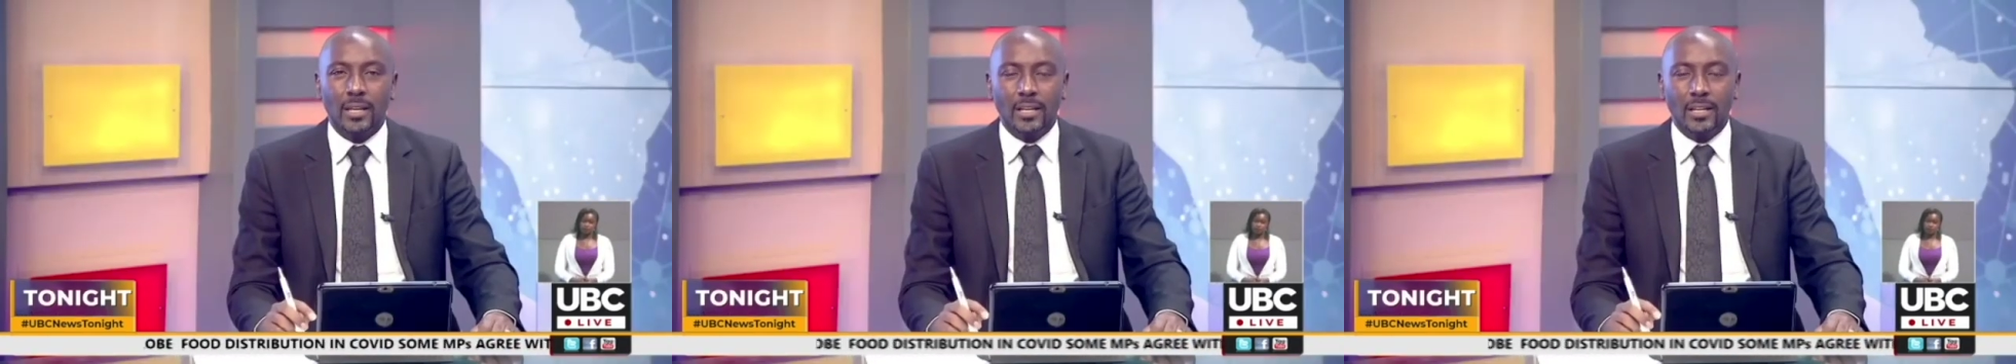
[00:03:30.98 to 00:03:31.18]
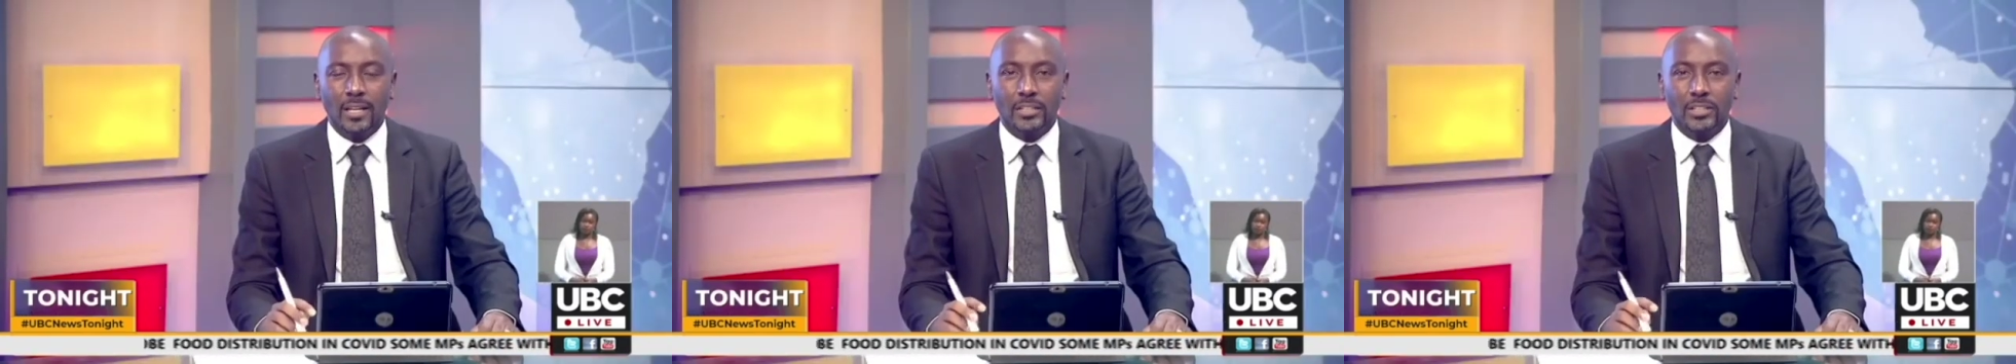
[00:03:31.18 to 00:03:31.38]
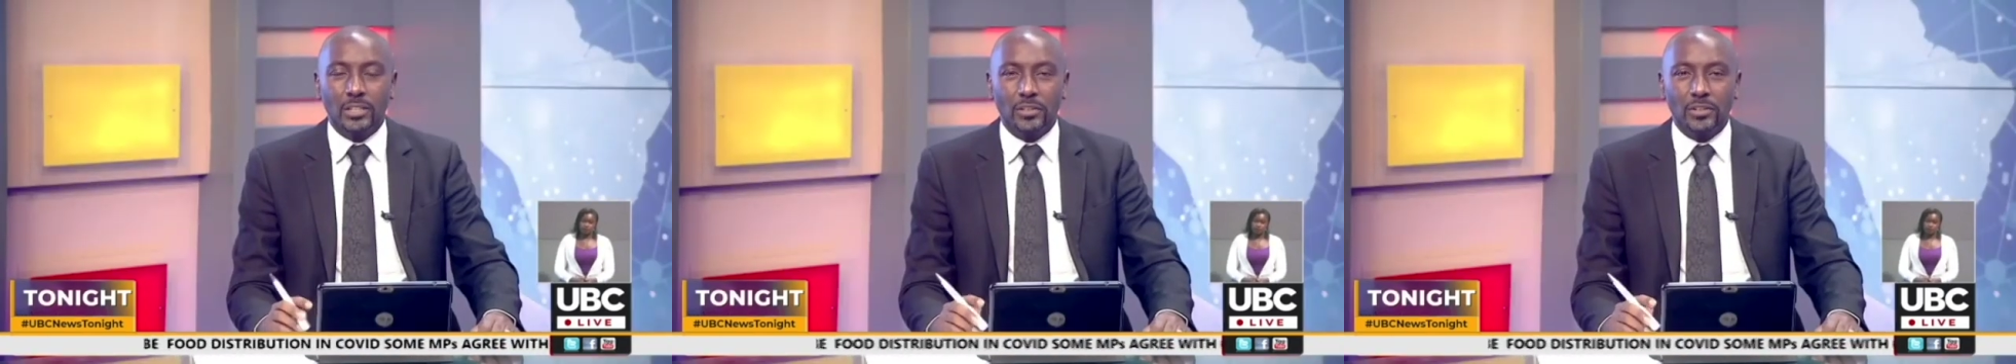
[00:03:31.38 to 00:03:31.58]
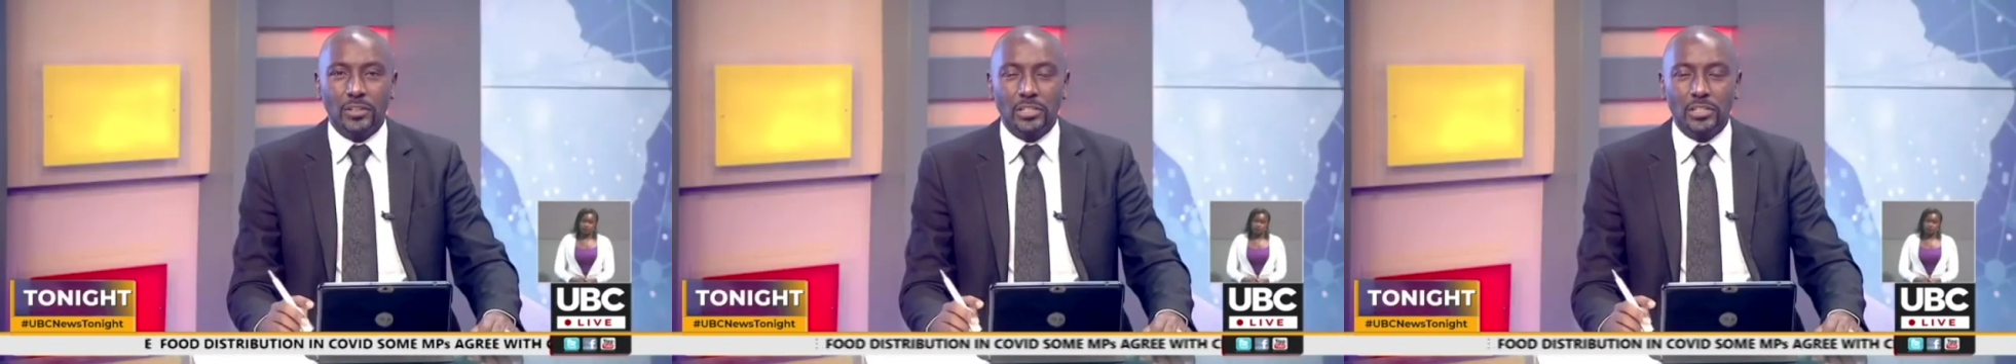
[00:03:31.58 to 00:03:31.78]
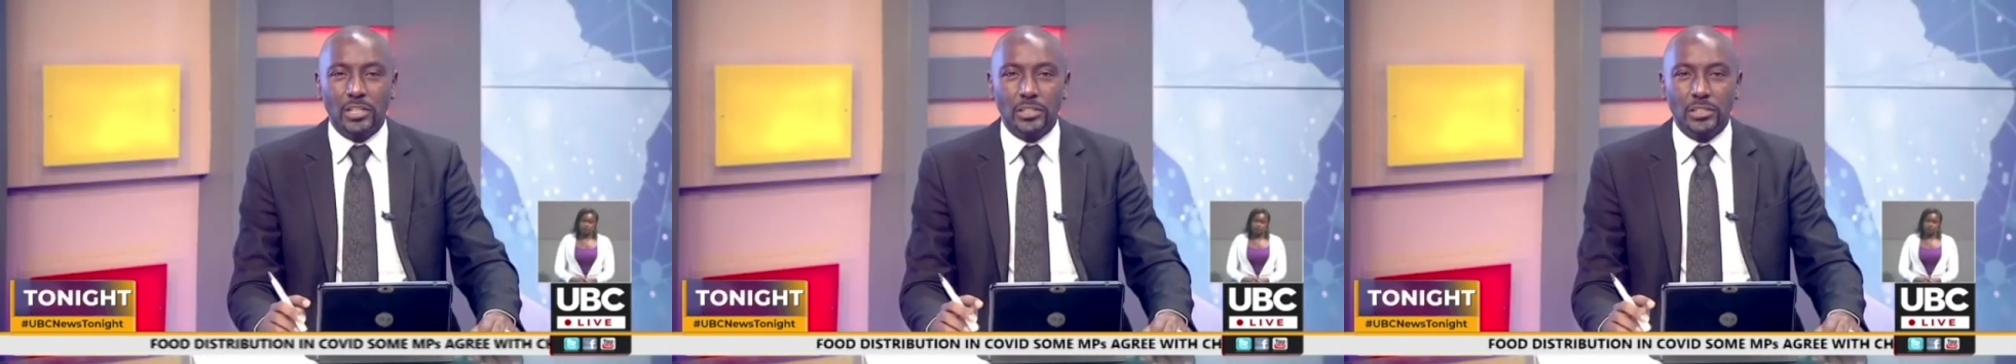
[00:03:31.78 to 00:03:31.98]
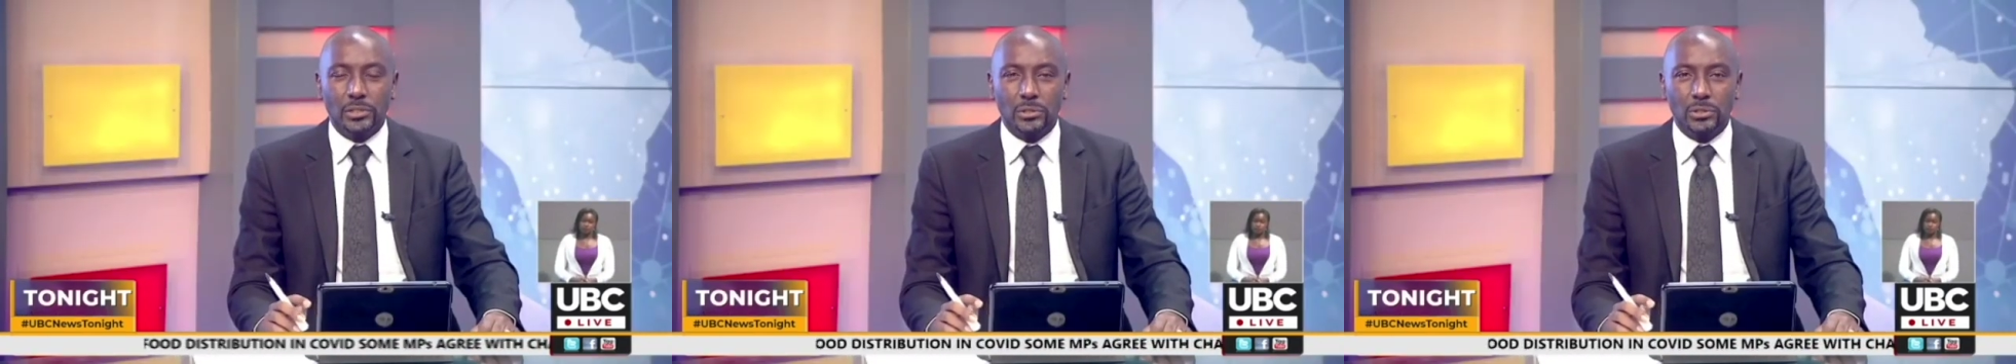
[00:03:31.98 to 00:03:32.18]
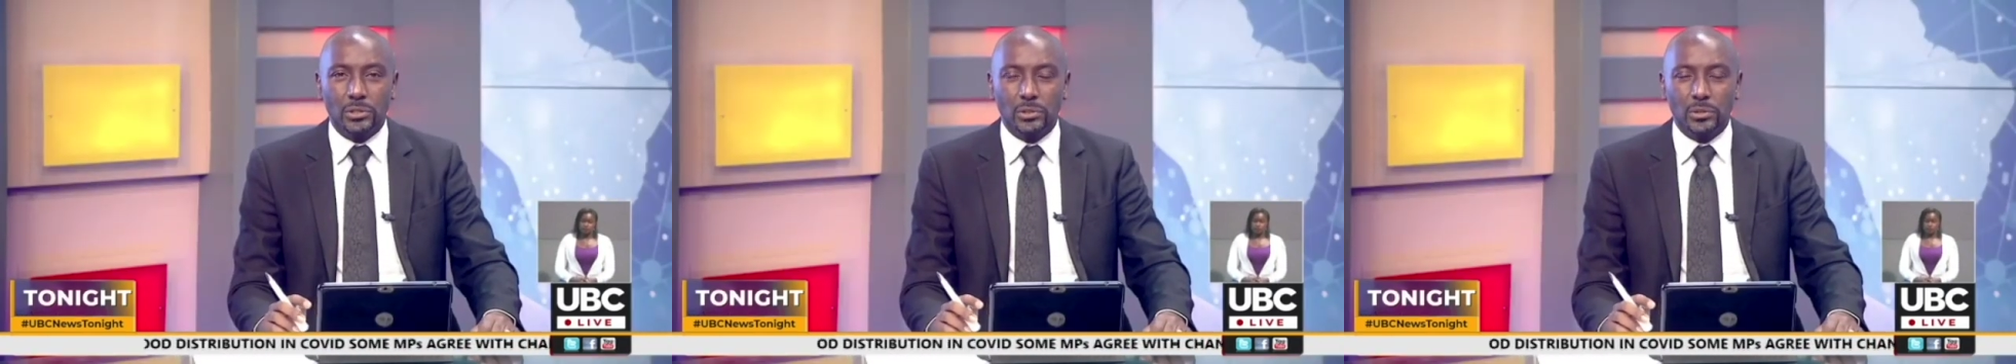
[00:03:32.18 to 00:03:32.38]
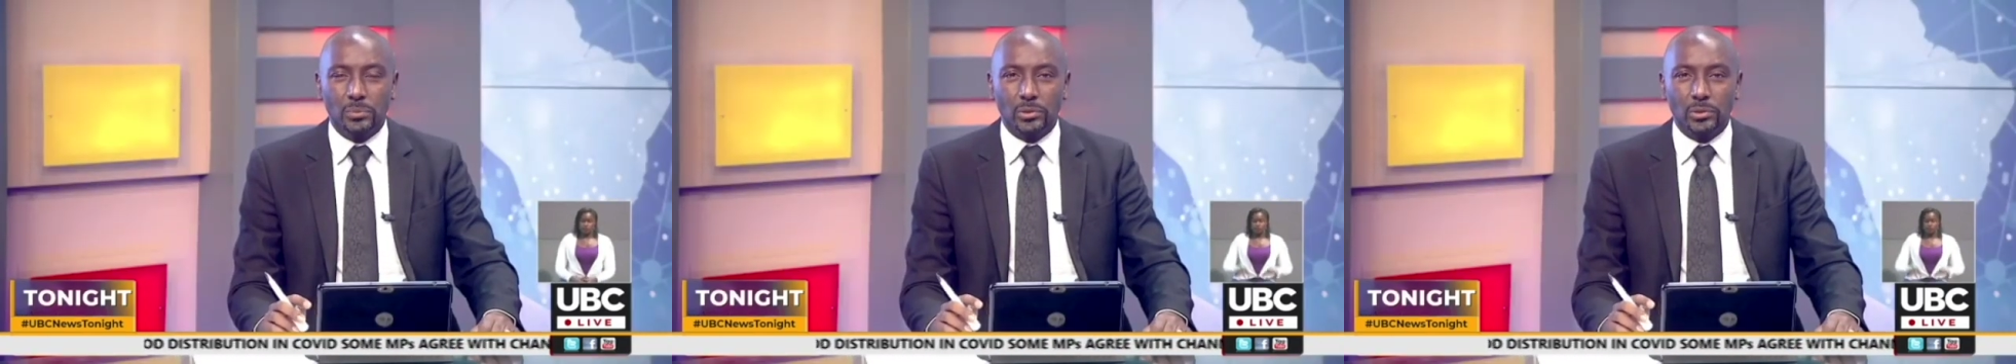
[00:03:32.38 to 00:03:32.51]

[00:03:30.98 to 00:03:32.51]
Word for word: And congratulations to